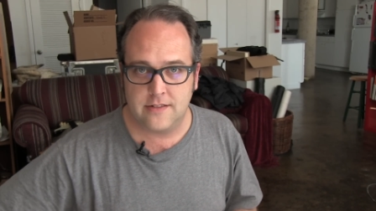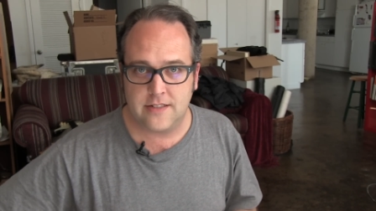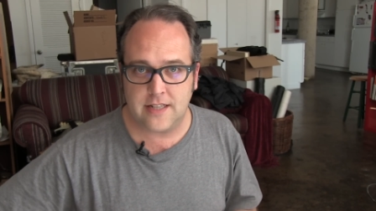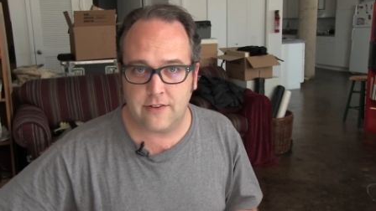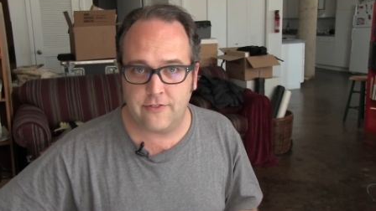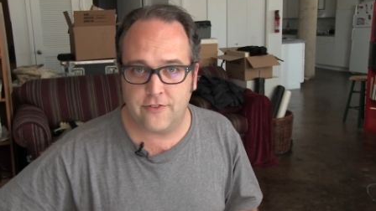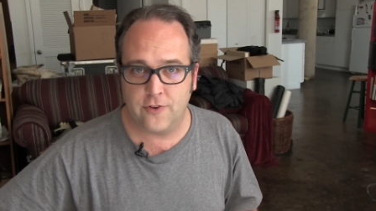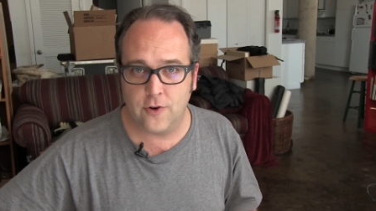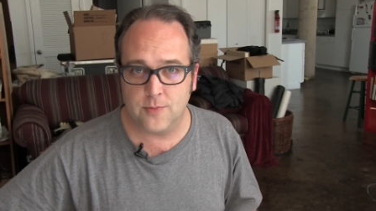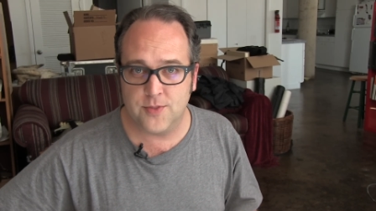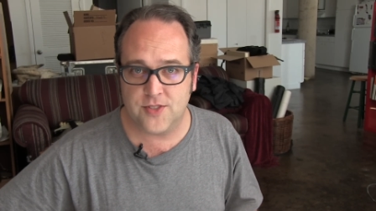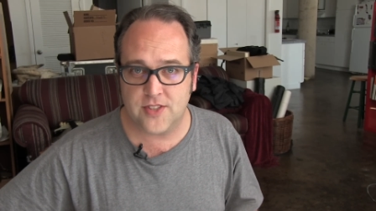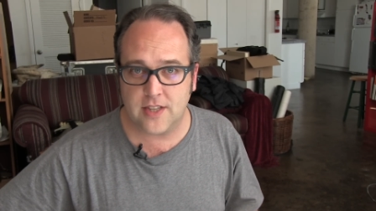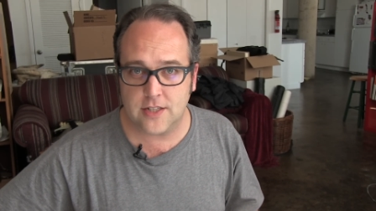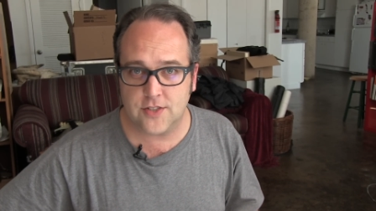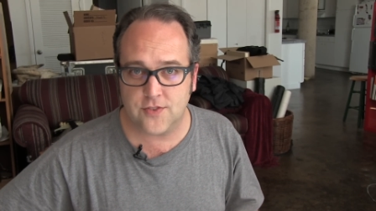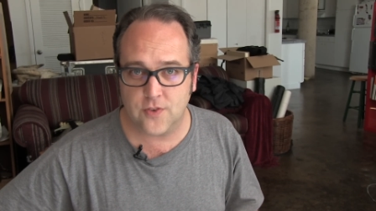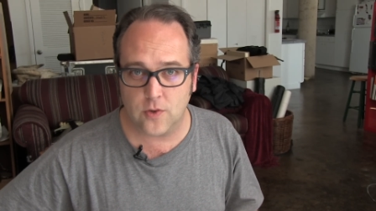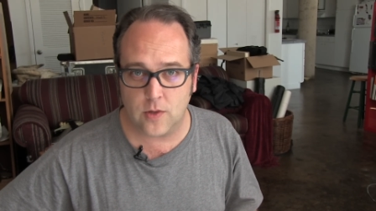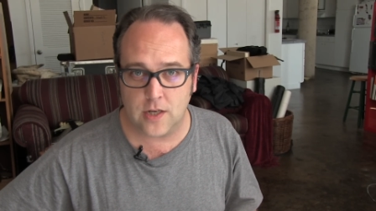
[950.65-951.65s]
Ted Forbes,
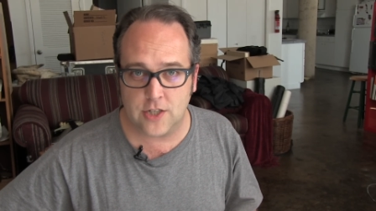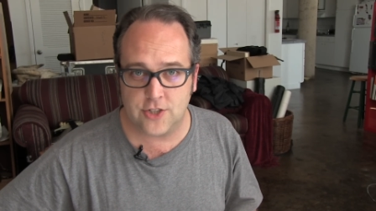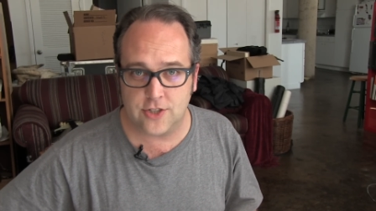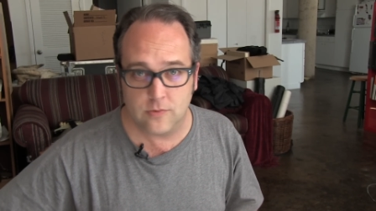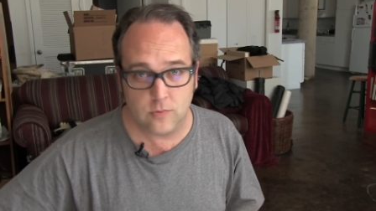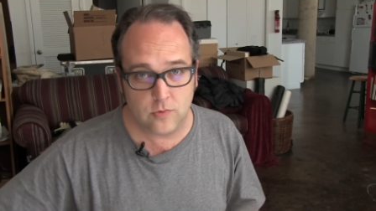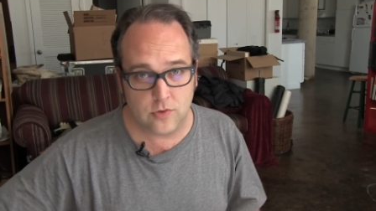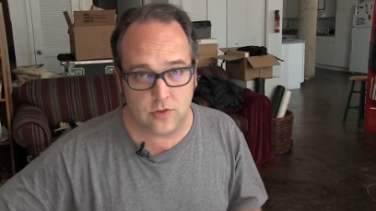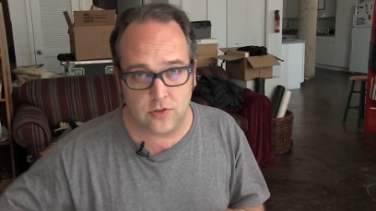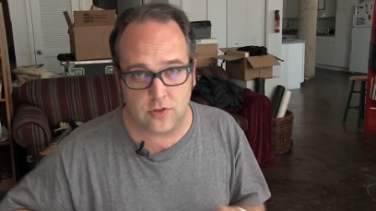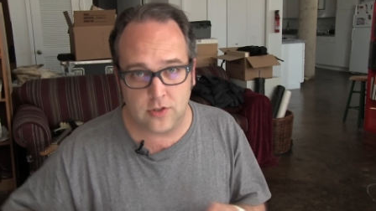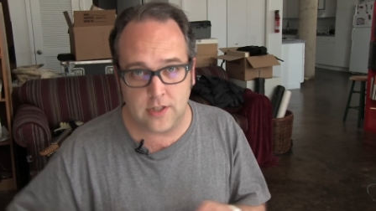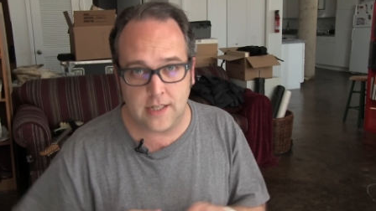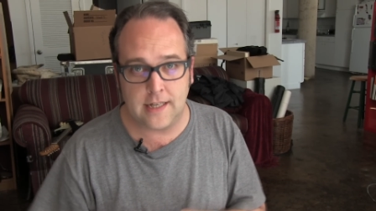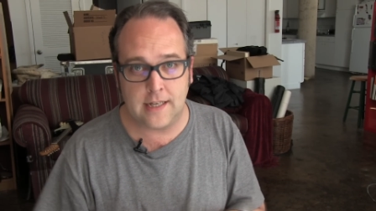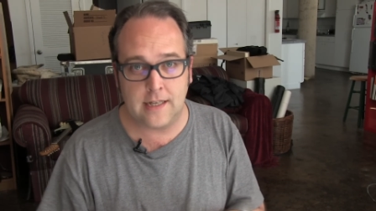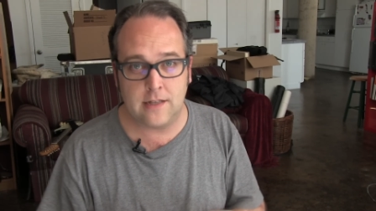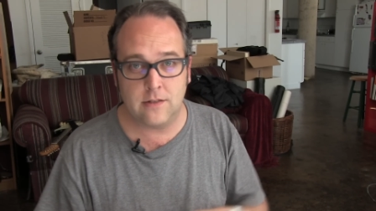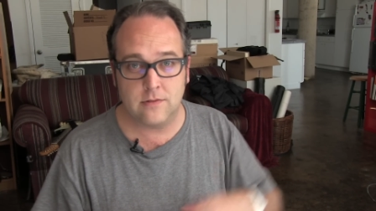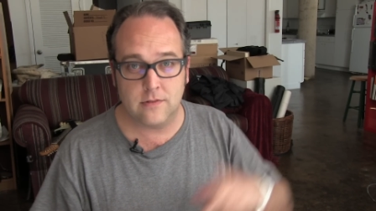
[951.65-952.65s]
thanks for watching. We'll,
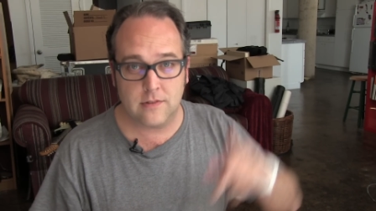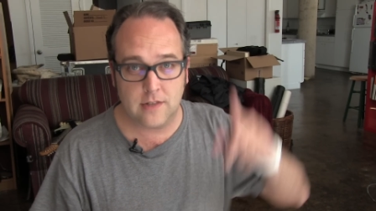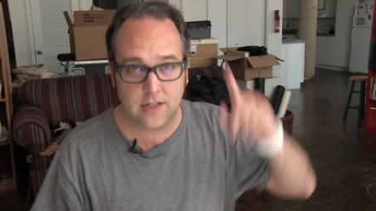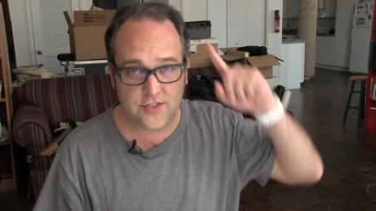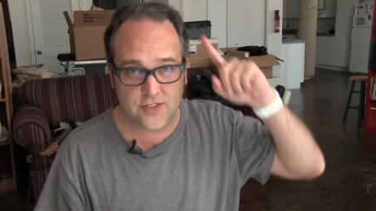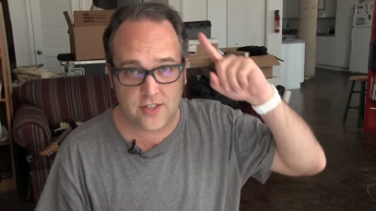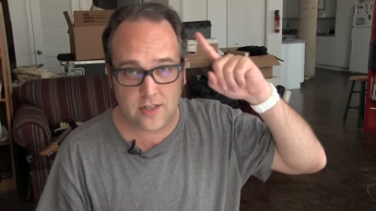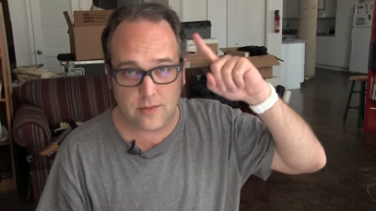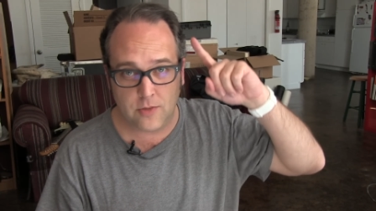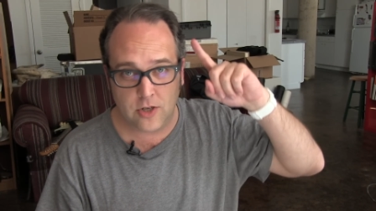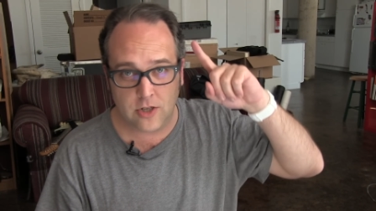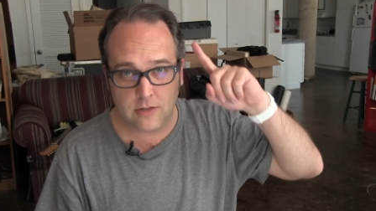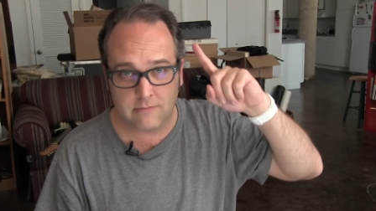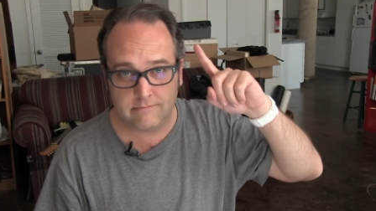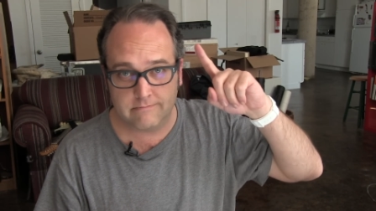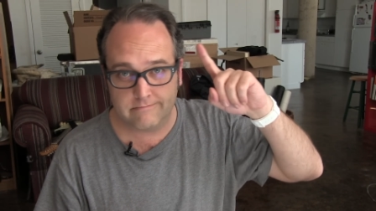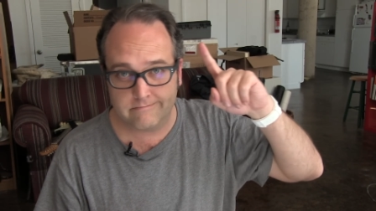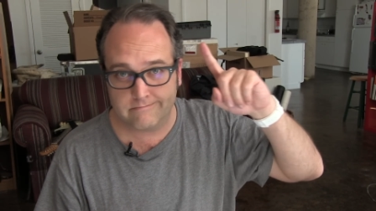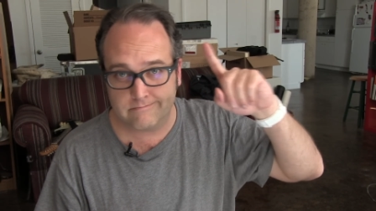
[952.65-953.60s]
uh, I'll see you tomorrow.